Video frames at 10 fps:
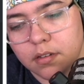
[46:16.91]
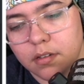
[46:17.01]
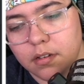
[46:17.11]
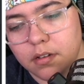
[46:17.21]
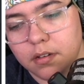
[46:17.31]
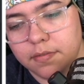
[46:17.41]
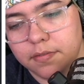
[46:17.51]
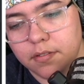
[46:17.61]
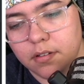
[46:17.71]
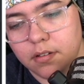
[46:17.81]
Off,
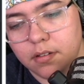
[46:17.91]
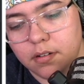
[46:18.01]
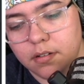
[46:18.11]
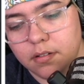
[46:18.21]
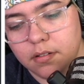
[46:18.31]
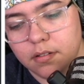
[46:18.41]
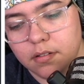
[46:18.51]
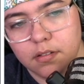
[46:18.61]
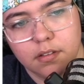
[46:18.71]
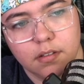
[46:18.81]
on.
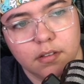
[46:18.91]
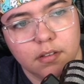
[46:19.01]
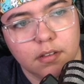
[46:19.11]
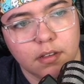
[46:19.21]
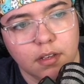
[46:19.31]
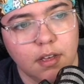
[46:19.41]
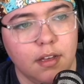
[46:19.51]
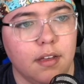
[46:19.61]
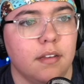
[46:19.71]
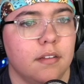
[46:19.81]

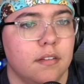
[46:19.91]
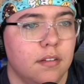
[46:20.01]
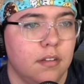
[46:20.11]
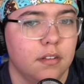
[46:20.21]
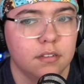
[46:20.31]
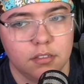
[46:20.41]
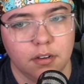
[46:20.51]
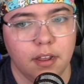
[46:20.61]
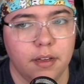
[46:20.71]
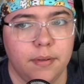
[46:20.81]
Aha. So
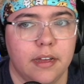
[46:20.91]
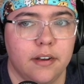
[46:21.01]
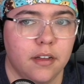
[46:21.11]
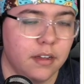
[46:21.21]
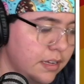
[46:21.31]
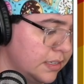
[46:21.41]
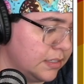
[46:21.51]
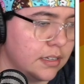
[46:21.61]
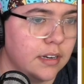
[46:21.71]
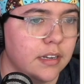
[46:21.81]
now we got iHog is
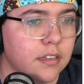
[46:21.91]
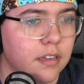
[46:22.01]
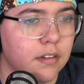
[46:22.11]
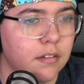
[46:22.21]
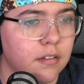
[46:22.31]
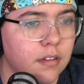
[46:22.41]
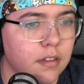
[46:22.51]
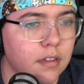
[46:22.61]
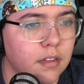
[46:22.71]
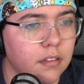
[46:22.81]
connected.
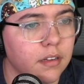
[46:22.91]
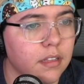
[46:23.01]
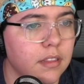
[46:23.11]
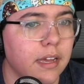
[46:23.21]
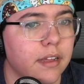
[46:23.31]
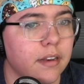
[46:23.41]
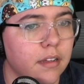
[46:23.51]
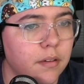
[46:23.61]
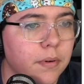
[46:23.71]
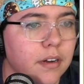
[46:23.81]
Look at that.
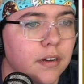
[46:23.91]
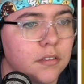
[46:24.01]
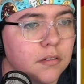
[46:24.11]
It worked.